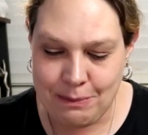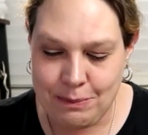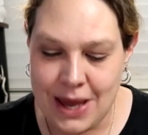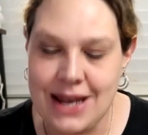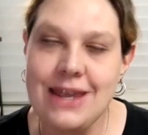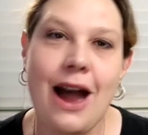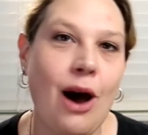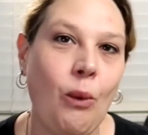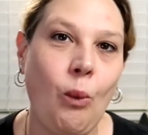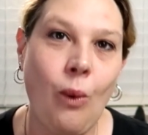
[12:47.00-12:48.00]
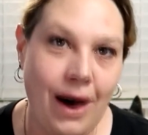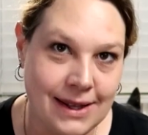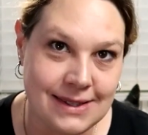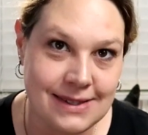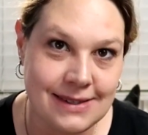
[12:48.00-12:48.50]
But not
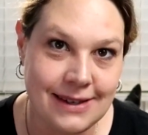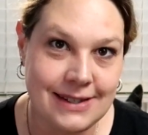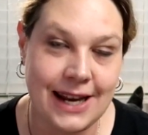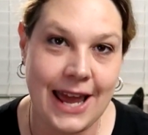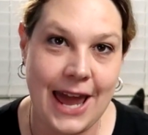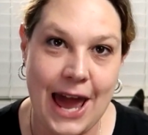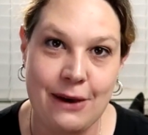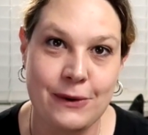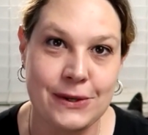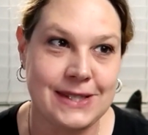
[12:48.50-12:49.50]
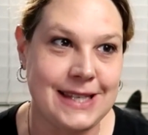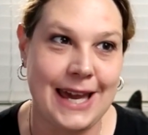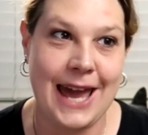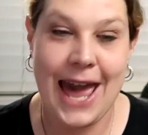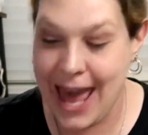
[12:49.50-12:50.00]
once did I ever
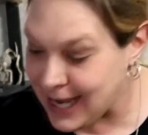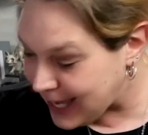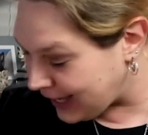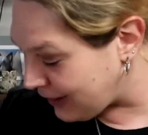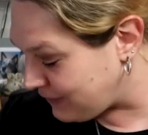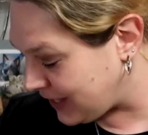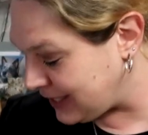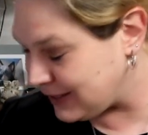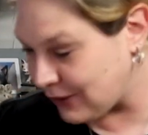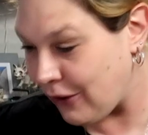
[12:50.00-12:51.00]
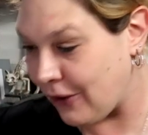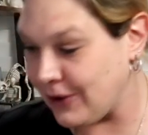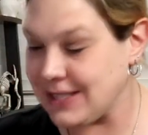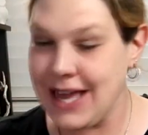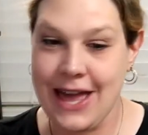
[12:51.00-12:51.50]
see any of these
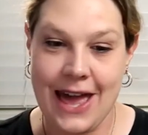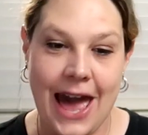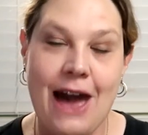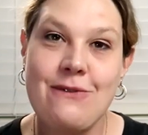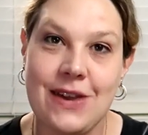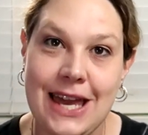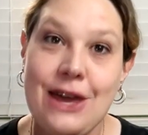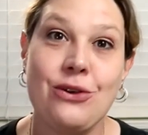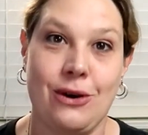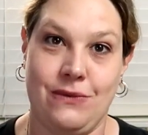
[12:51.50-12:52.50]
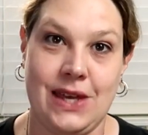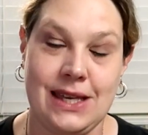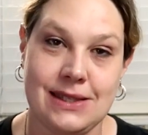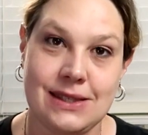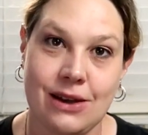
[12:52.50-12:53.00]
dogs have either of
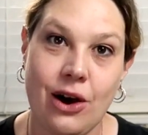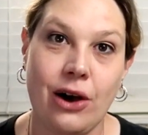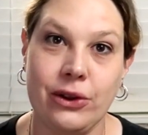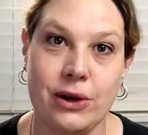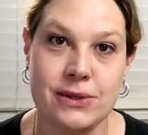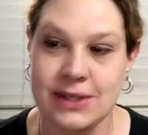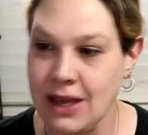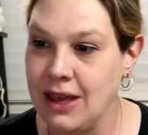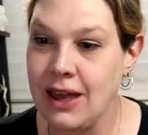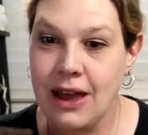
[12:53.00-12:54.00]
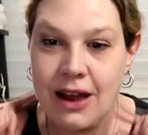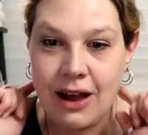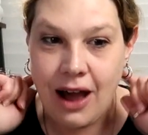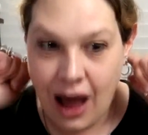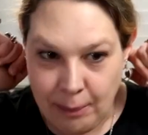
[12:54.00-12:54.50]
these collars
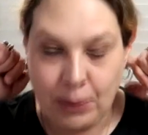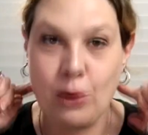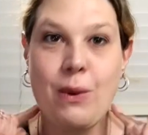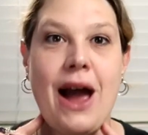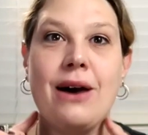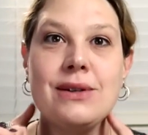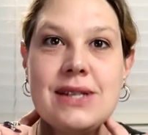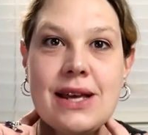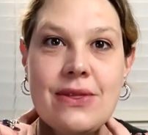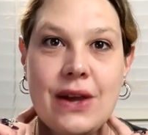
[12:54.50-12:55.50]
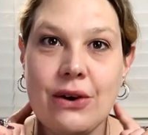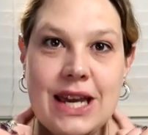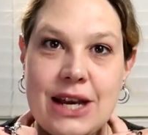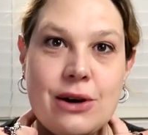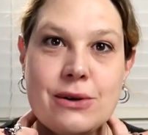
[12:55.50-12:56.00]
up around their
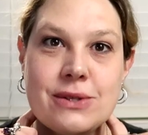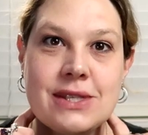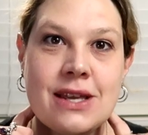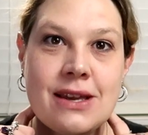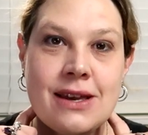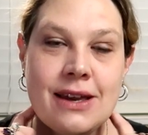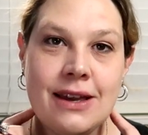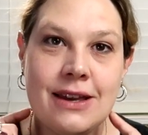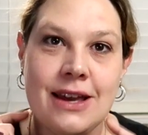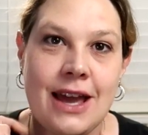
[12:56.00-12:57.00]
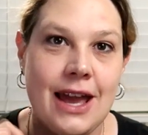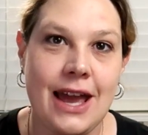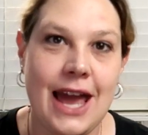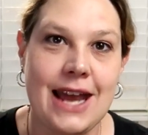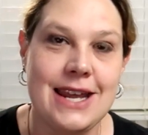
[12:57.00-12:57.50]
ears
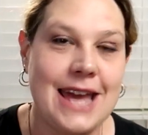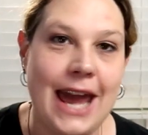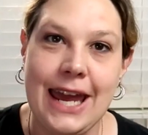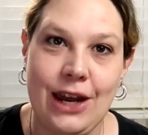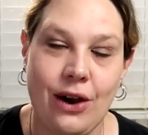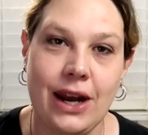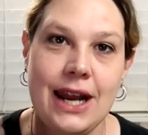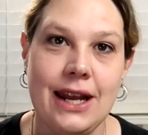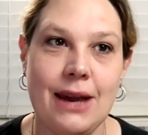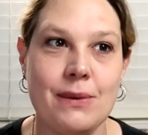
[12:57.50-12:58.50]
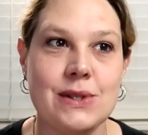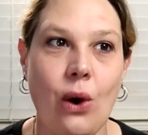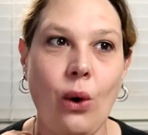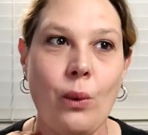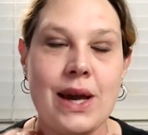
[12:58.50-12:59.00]
and yanking on it. It was
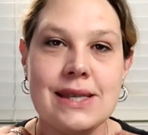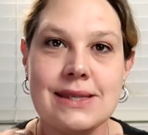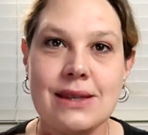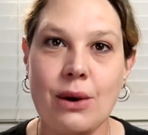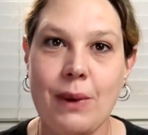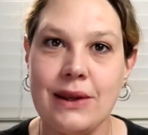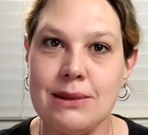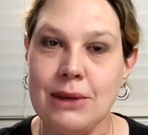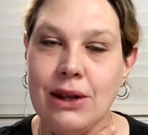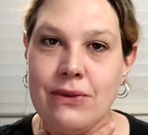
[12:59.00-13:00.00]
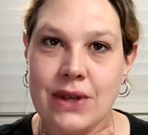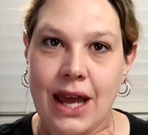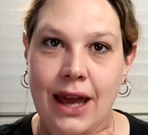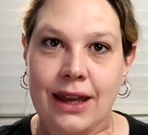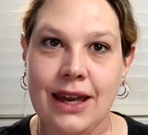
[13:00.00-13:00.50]
always around the middle of the
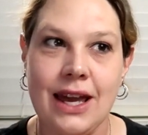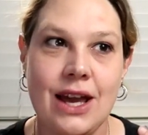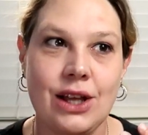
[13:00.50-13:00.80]
neck,